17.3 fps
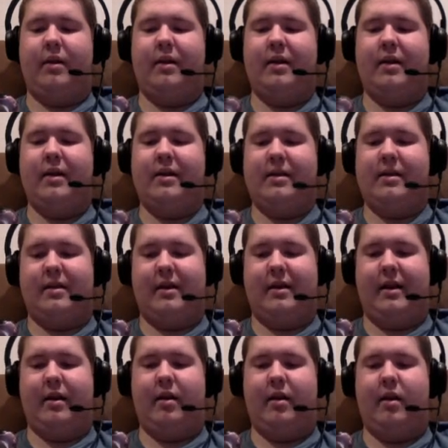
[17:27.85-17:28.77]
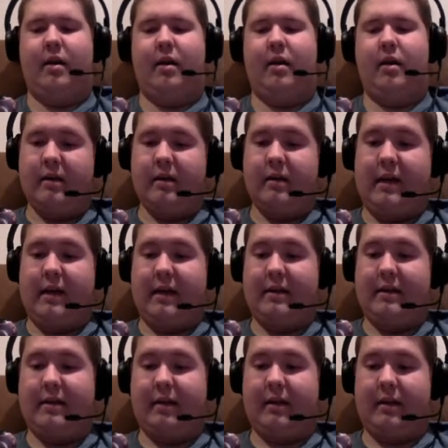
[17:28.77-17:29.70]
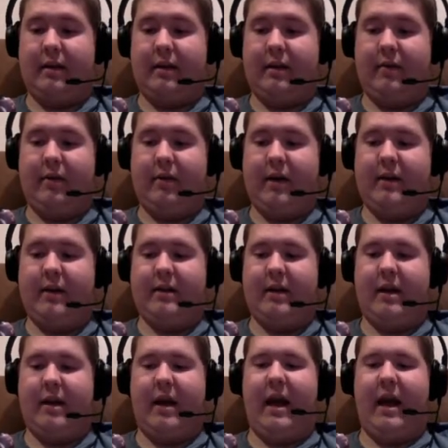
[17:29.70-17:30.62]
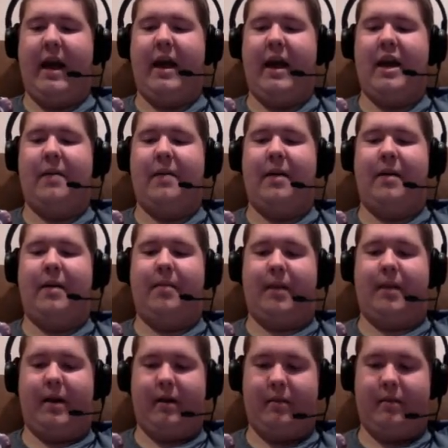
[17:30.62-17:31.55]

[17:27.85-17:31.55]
Yes, they are. That's a clever idea, and I'm out of money.